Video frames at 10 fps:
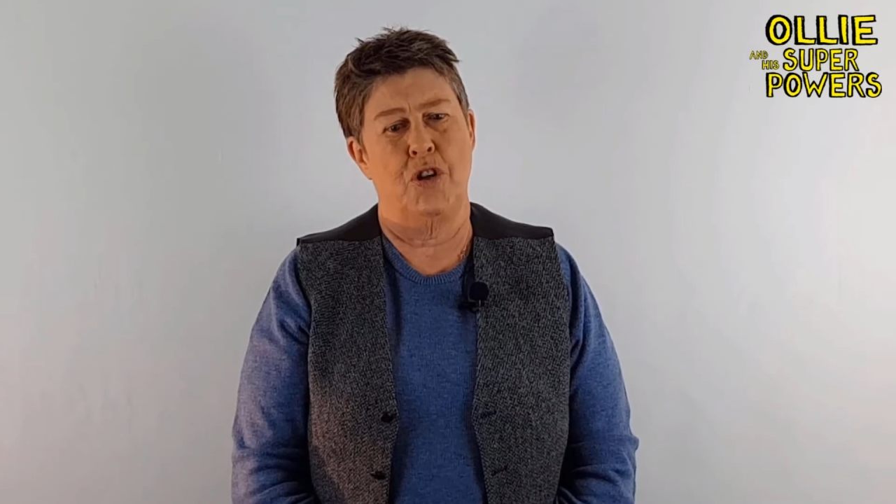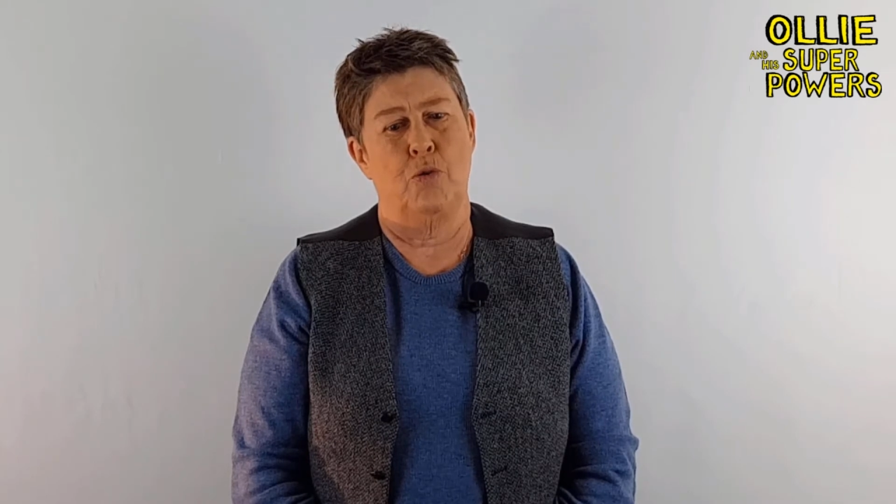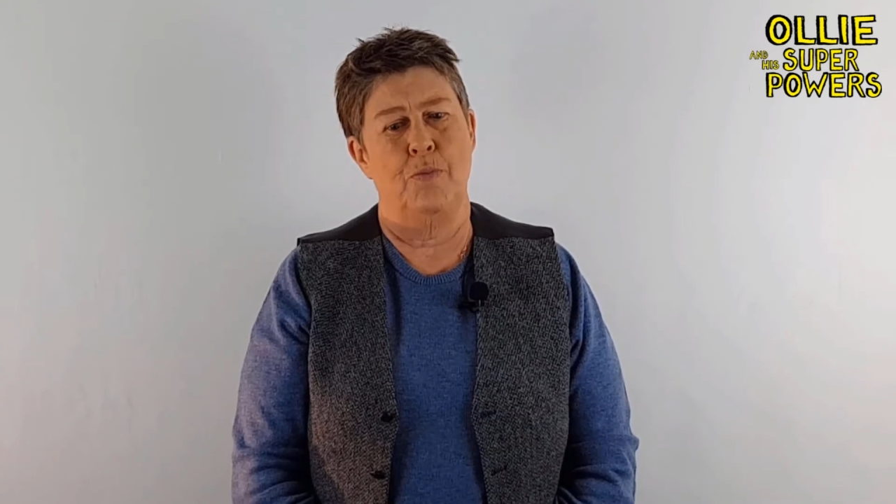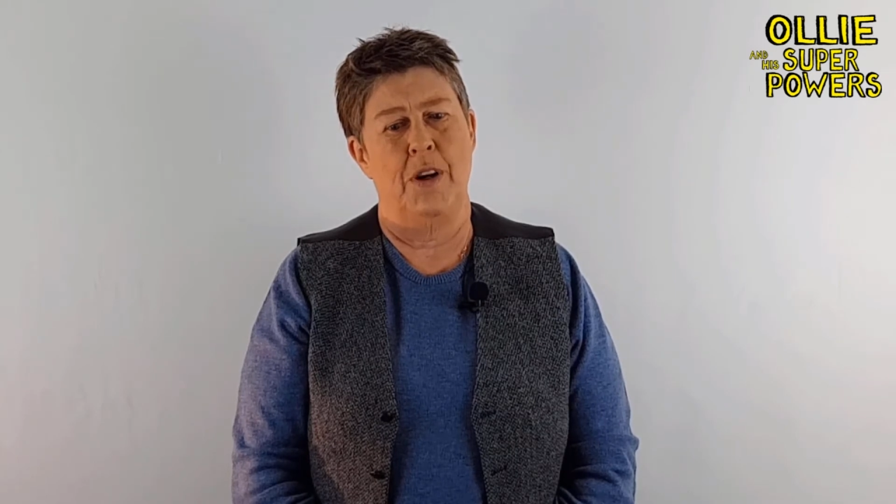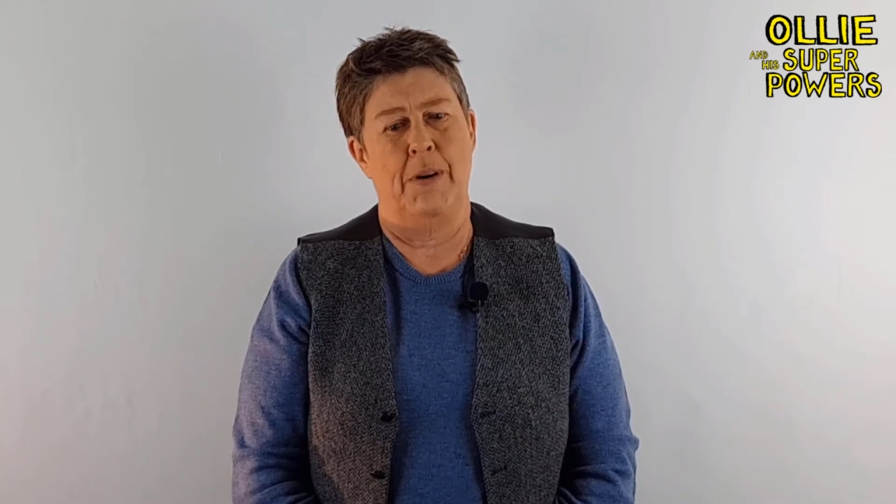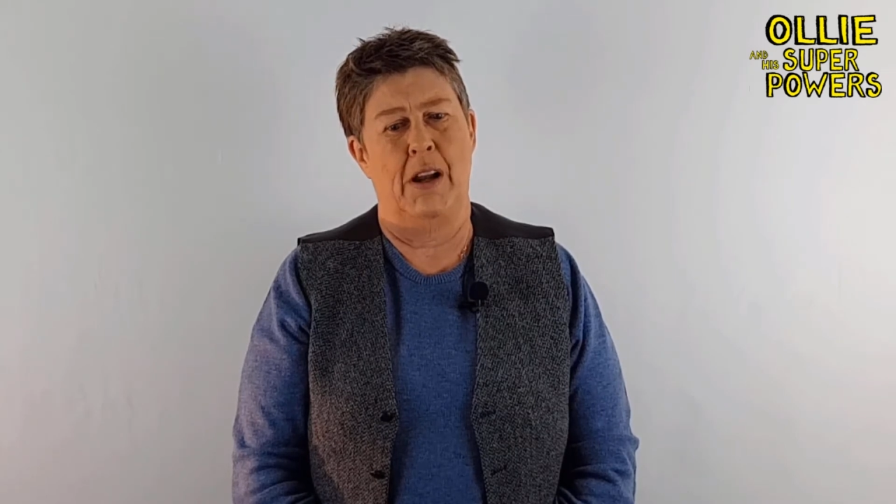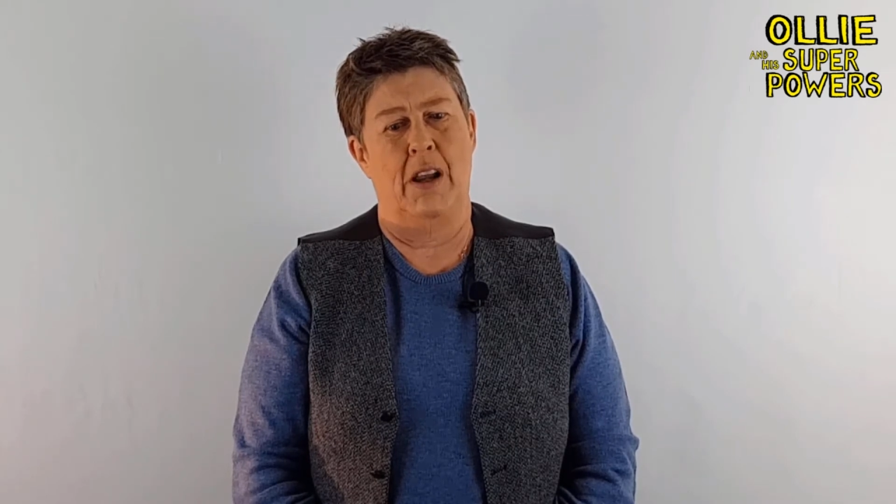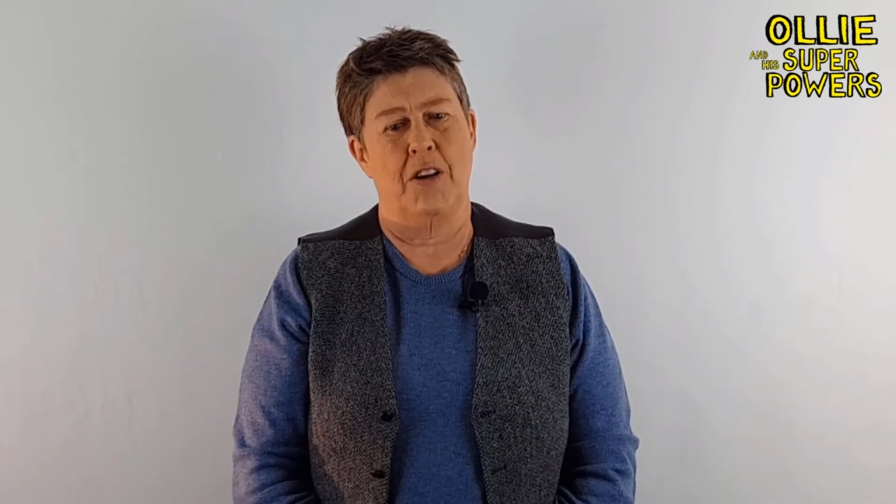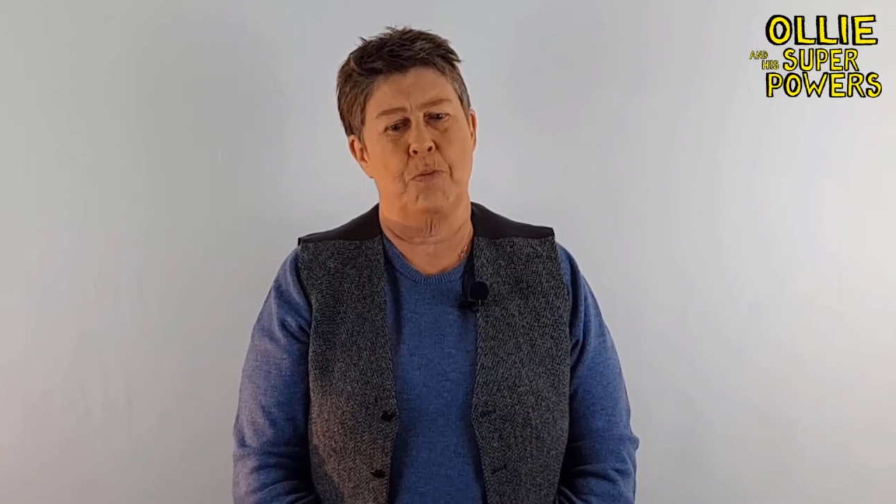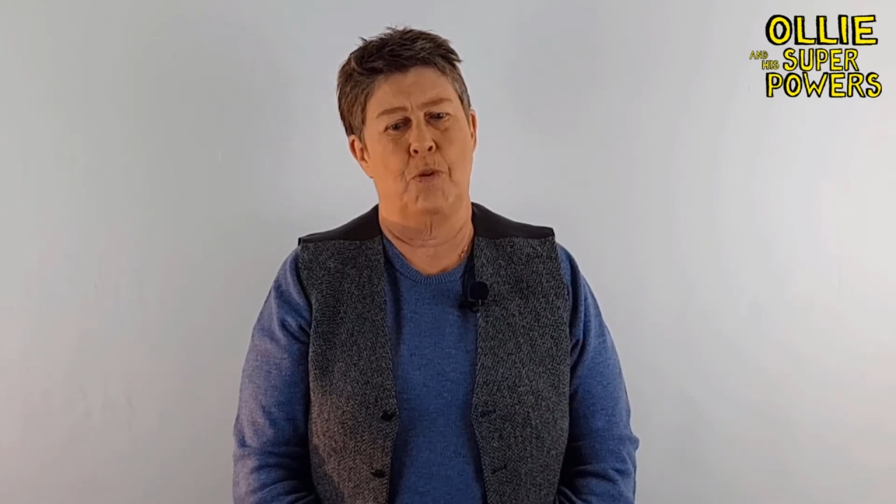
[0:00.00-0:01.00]
taught me about
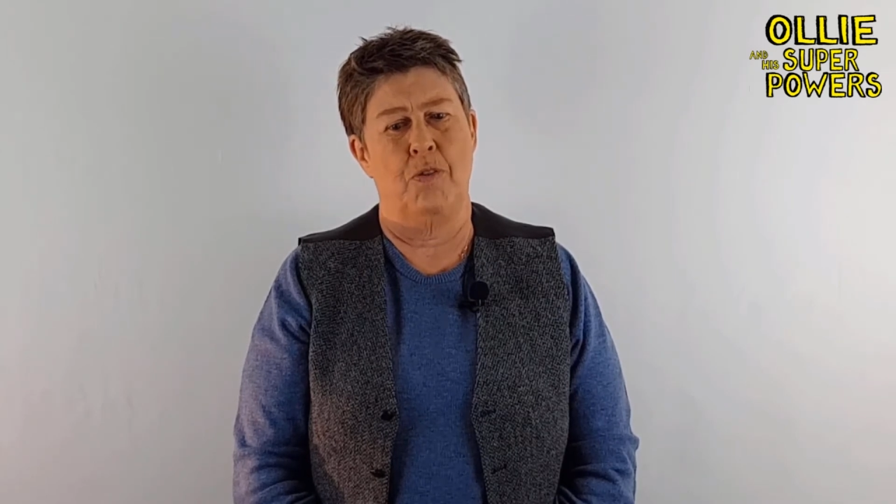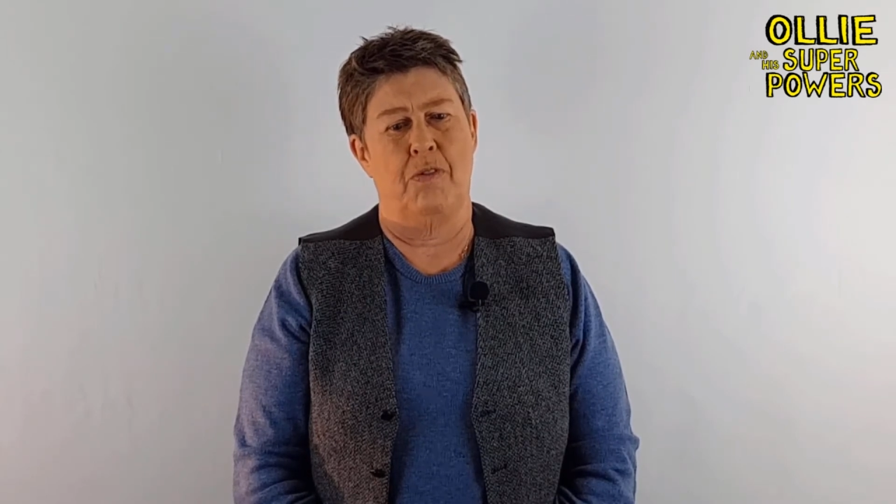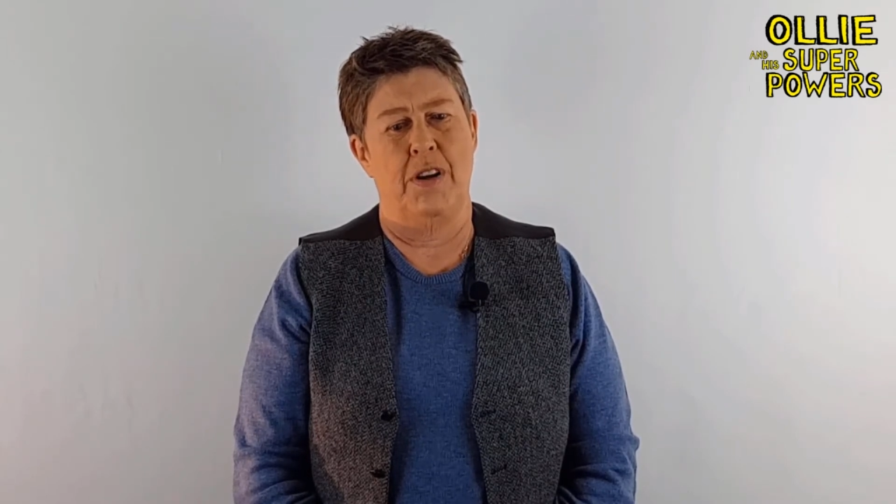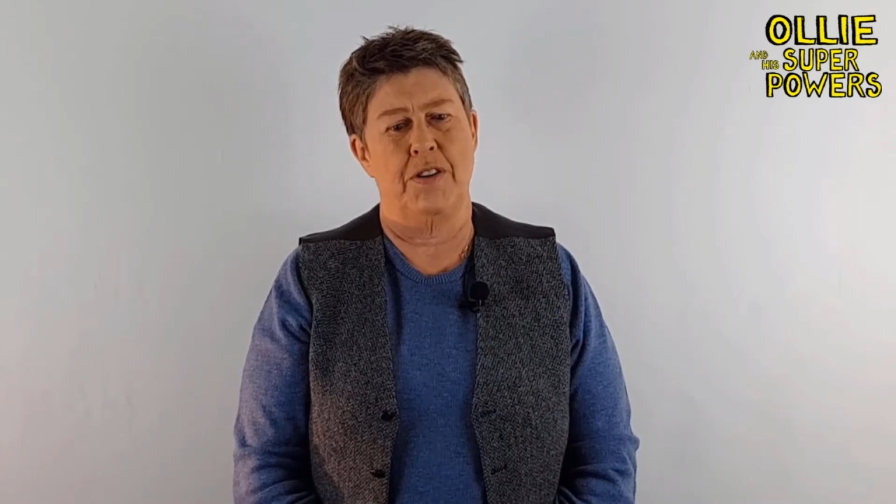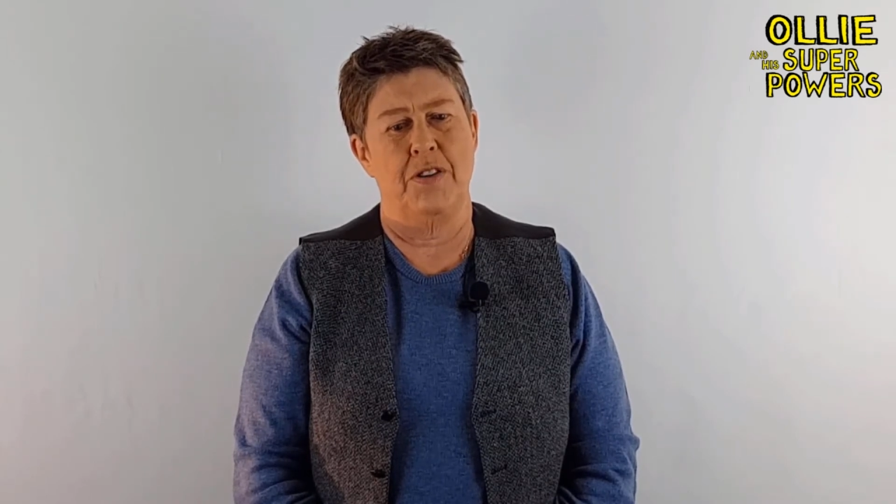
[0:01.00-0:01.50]
last boyfriends,